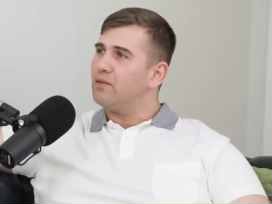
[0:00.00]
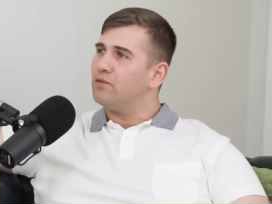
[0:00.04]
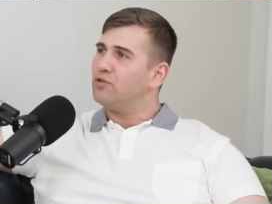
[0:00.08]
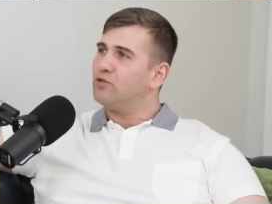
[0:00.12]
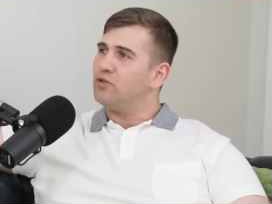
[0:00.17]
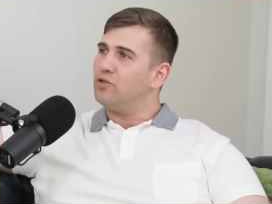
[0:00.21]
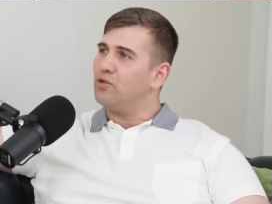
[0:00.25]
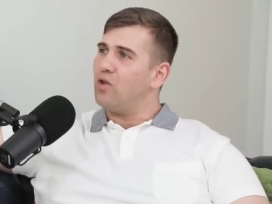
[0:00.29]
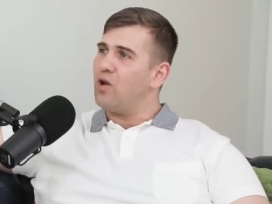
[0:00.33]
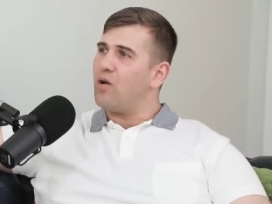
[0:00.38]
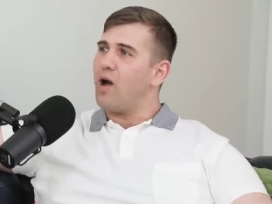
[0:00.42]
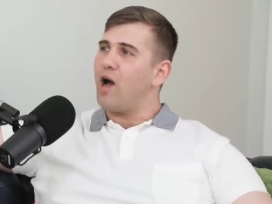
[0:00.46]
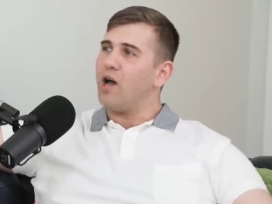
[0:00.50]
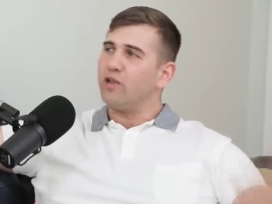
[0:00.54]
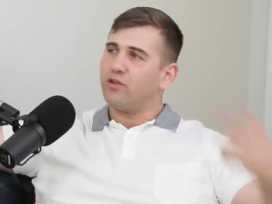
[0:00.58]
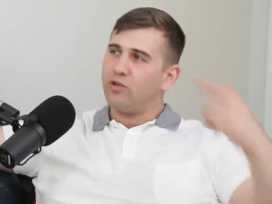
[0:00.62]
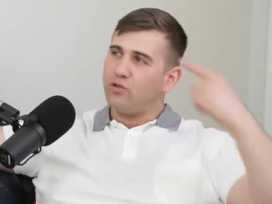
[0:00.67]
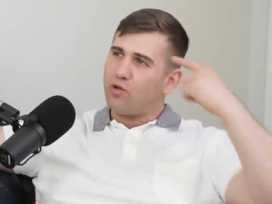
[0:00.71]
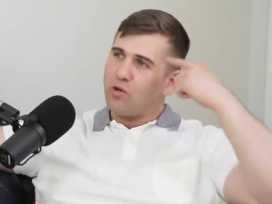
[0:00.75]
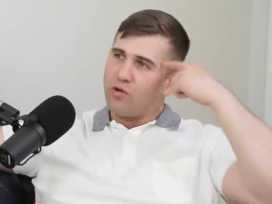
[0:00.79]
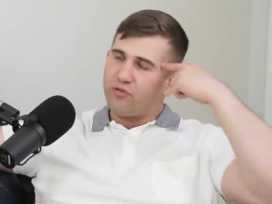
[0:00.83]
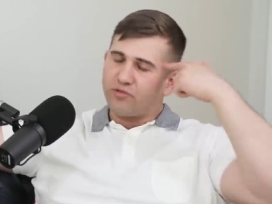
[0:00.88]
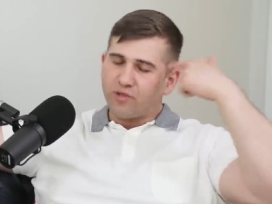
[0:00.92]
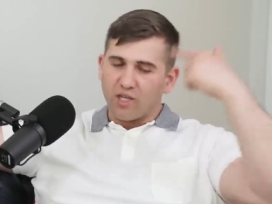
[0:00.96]
Do you know? I
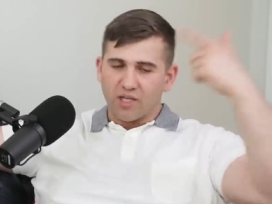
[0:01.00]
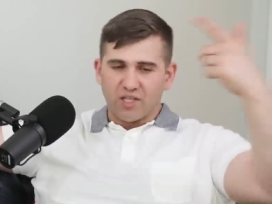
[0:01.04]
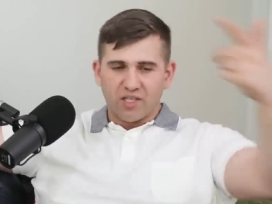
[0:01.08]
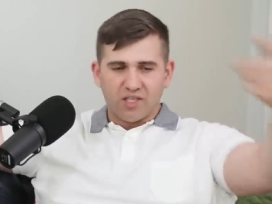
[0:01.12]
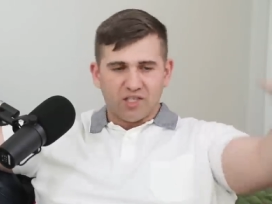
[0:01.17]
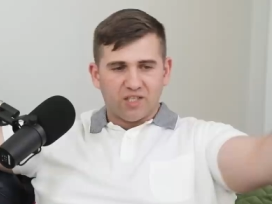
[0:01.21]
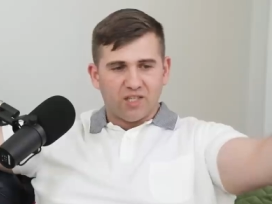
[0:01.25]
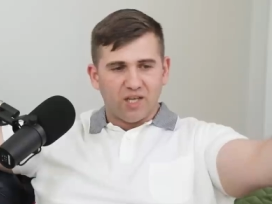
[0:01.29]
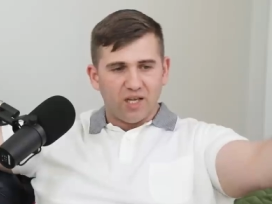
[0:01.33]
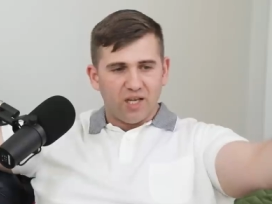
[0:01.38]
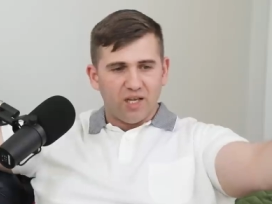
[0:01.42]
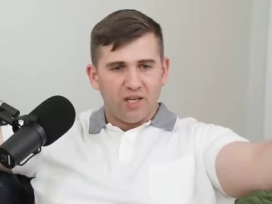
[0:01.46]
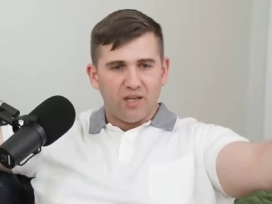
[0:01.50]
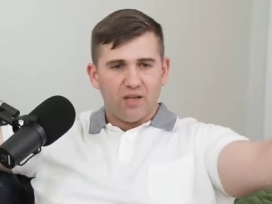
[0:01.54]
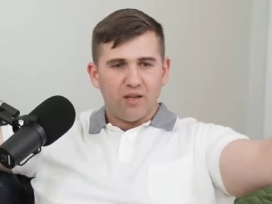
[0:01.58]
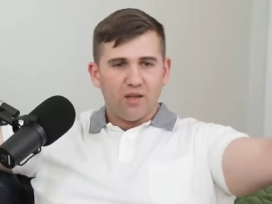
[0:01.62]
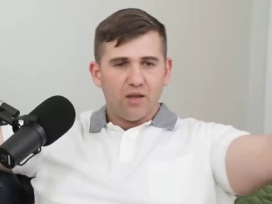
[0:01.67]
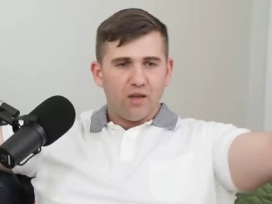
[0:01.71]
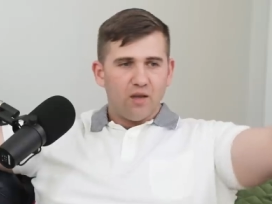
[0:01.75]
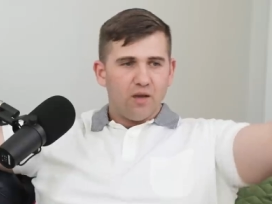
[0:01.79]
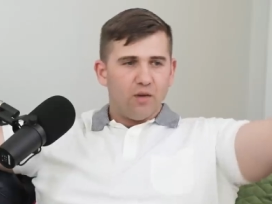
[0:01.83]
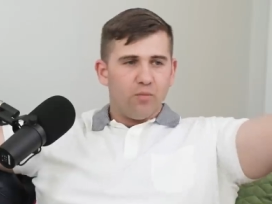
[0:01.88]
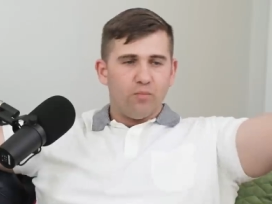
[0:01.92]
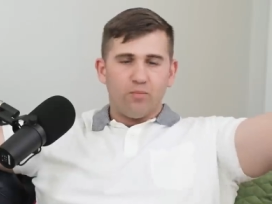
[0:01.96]
don't know if they
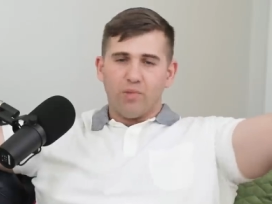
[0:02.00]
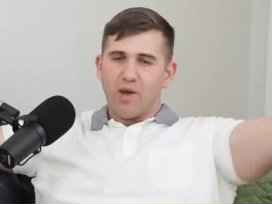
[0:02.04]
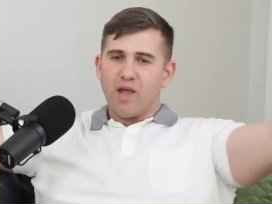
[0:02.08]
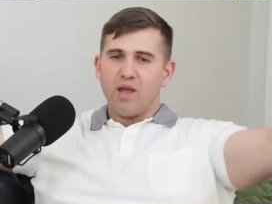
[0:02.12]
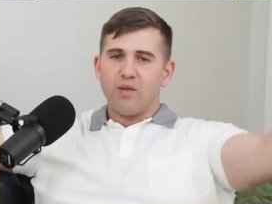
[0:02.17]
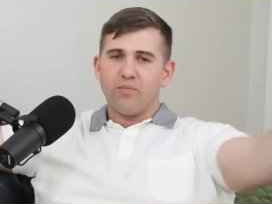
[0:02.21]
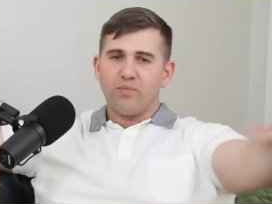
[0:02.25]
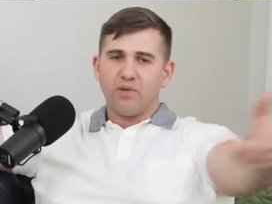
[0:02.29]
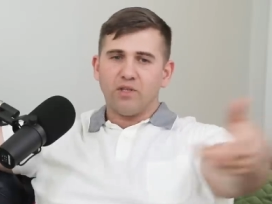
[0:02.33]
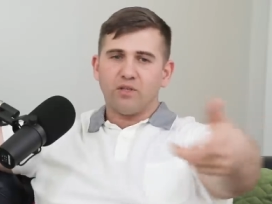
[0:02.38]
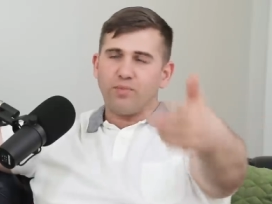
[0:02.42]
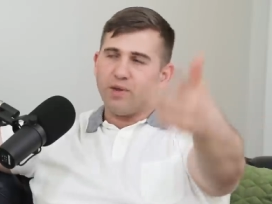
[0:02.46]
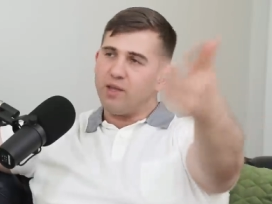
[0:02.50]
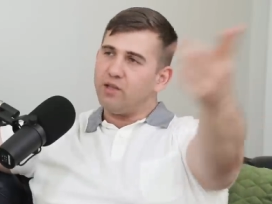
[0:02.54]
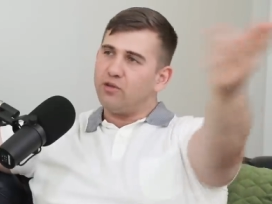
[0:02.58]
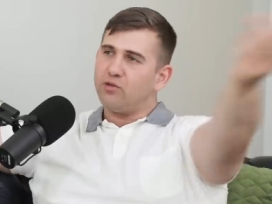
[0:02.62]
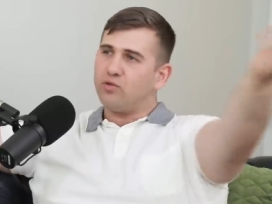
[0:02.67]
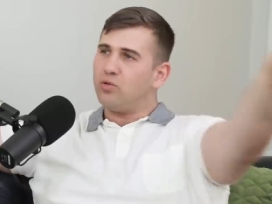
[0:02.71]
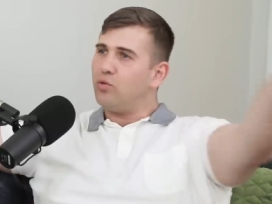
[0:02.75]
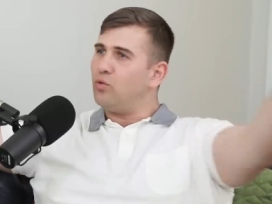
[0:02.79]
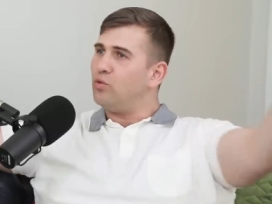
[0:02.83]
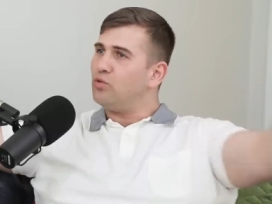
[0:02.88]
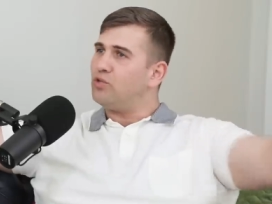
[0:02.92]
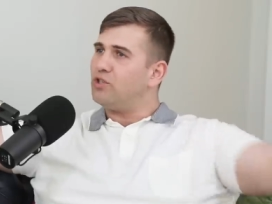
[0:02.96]
see babies being
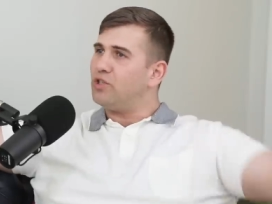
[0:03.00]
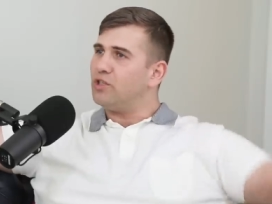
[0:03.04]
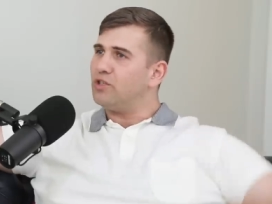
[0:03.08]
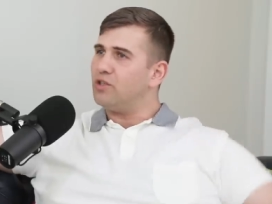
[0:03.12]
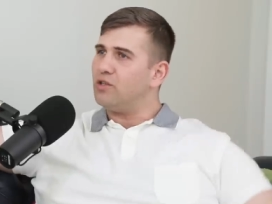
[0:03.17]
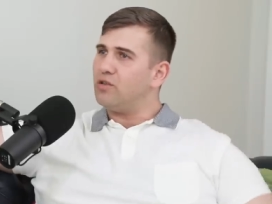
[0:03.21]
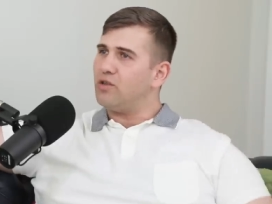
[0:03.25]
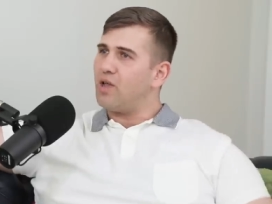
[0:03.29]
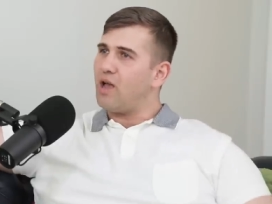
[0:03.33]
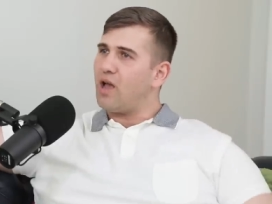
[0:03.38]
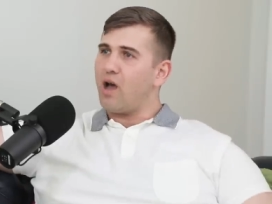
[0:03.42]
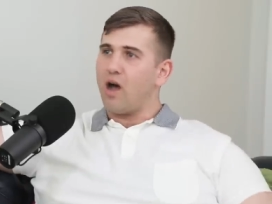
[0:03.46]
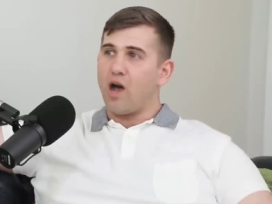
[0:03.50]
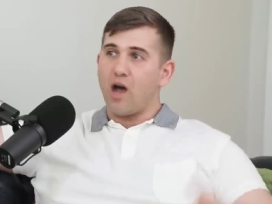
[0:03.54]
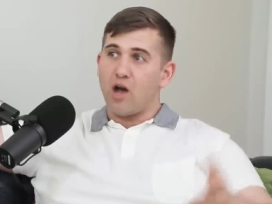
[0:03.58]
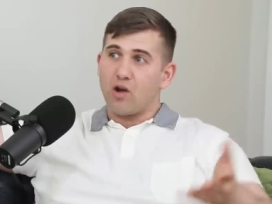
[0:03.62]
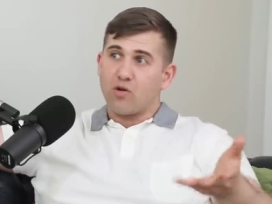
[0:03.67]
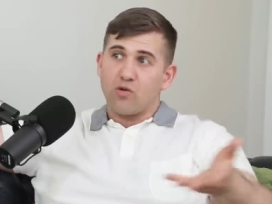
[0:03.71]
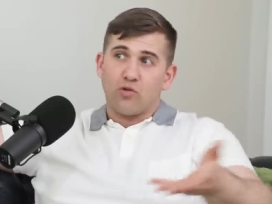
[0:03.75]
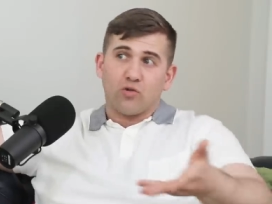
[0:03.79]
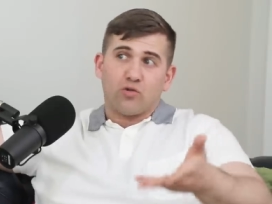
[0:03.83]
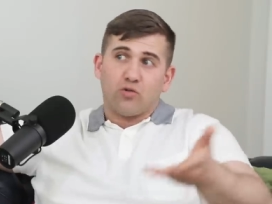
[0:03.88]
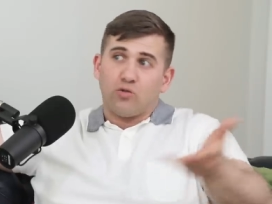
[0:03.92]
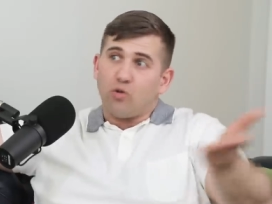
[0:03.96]
tortured and that. I
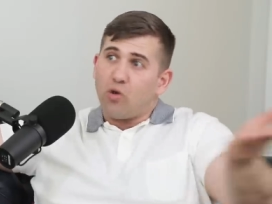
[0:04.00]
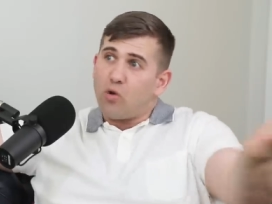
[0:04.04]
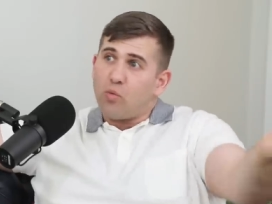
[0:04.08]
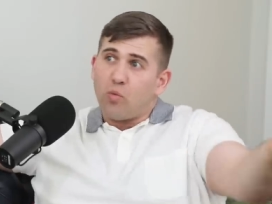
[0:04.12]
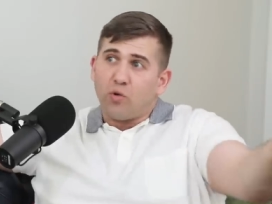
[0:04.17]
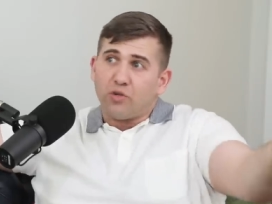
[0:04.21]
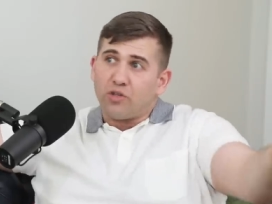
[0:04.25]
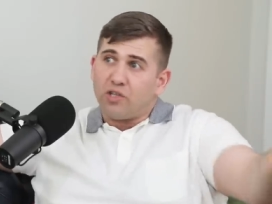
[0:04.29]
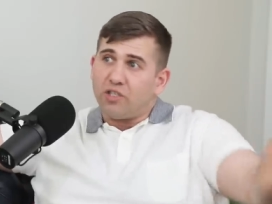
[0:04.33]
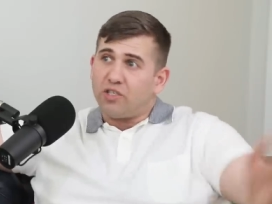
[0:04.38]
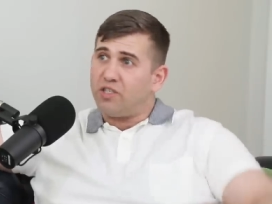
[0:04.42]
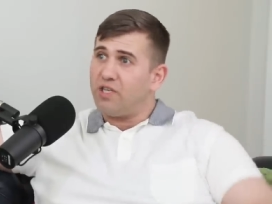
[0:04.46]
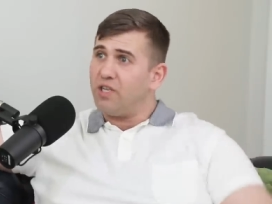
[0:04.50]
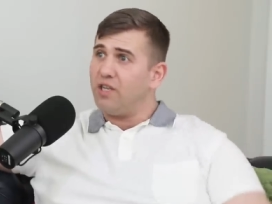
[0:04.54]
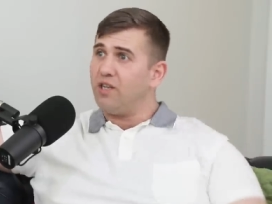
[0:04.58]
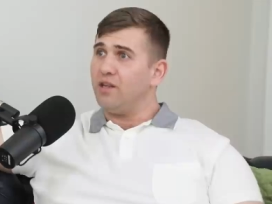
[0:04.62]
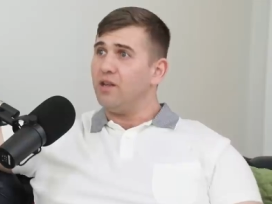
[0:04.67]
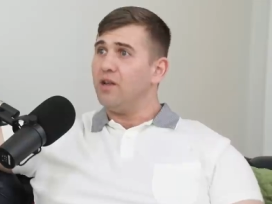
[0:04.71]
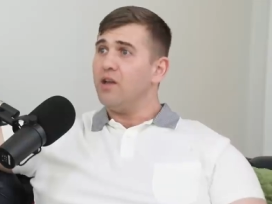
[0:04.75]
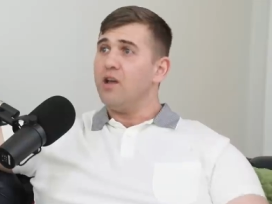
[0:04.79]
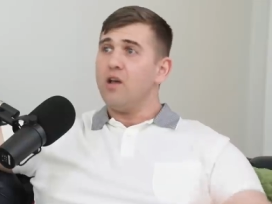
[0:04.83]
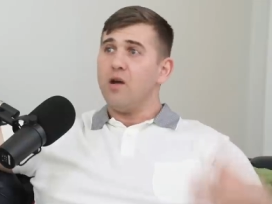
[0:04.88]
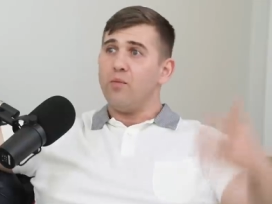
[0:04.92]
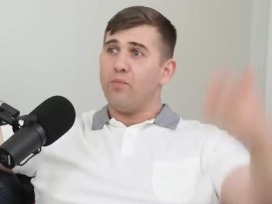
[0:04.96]
don't know what they
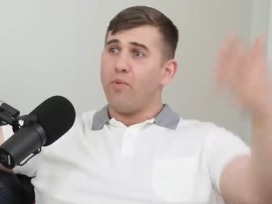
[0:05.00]
see.